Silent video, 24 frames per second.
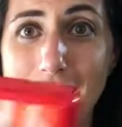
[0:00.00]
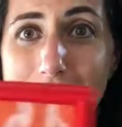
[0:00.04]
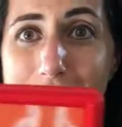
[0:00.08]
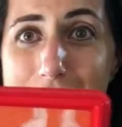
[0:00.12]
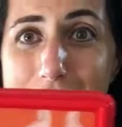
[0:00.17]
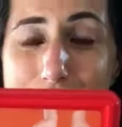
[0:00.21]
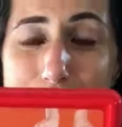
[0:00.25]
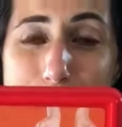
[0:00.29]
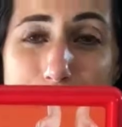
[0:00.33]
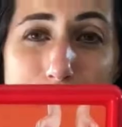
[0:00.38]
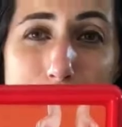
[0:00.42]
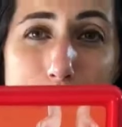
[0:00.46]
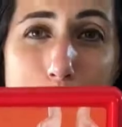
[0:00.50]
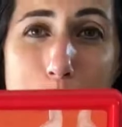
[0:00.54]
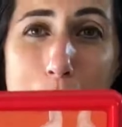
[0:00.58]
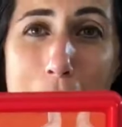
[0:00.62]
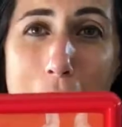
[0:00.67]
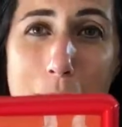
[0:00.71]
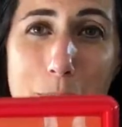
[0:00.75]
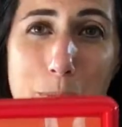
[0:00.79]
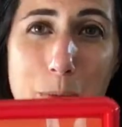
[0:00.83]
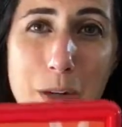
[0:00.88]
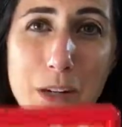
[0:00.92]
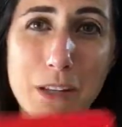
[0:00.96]
and you can just
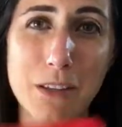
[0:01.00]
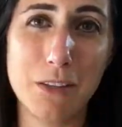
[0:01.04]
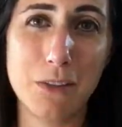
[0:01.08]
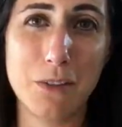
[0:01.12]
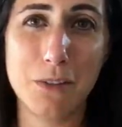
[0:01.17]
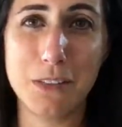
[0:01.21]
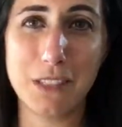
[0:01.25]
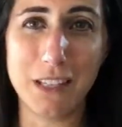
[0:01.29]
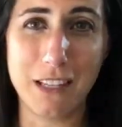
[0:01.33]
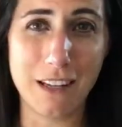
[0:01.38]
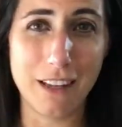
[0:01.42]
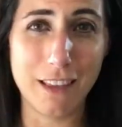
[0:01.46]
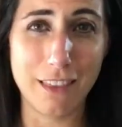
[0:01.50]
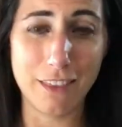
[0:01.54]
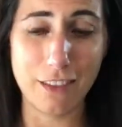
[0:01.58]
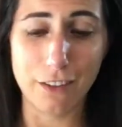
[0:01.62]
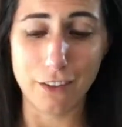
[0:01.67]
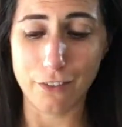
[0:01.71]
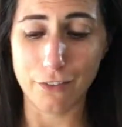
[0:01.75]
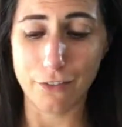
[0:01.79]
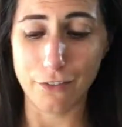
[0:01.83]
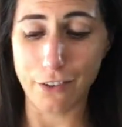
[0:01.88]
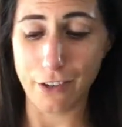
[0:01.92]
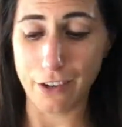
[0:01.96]
pop one of those in, and
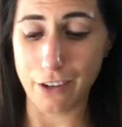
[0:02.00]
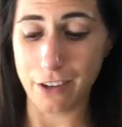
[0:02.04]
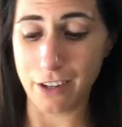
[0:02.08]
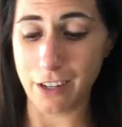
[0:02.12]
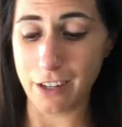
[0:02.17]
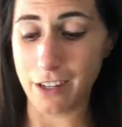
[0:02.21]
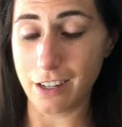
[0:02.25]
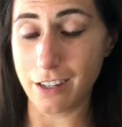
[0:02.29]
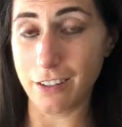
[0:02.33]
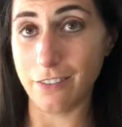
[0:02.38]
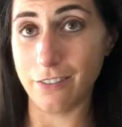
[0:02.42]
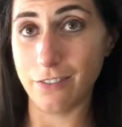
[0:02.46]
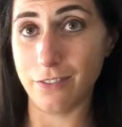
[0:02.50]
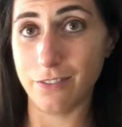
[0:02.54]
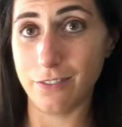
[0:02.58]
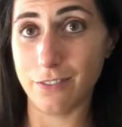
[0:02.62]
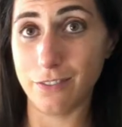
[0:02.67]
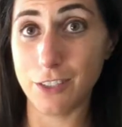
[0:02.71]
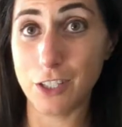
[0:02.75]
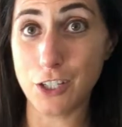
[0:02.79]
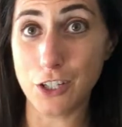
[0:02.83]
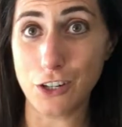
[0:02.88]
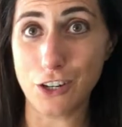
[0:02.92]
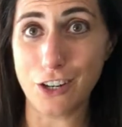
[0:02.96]
they're very
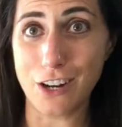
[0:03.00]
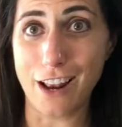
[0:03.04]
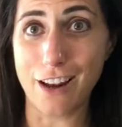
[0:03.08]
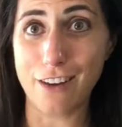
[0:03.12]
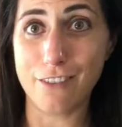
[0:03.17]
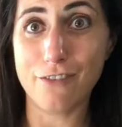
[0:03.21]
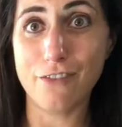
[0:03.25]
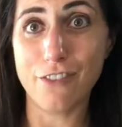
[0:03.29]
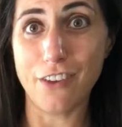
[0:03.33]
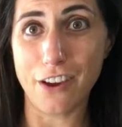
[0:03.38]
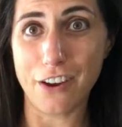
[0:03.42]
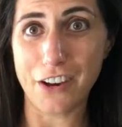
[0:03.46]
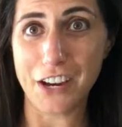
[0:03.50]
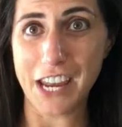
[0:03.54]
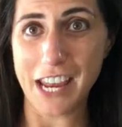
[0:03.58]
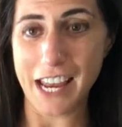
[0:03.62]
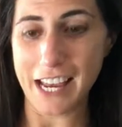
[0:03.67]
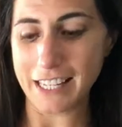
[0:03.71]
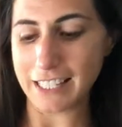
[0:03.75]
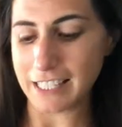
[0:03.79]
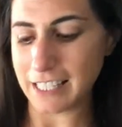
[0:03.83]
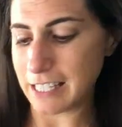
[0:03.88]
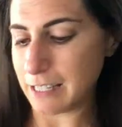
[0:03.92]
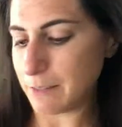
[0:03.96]
good and very
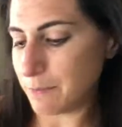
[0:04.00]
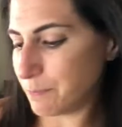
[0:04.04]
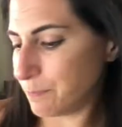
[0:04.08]
handy.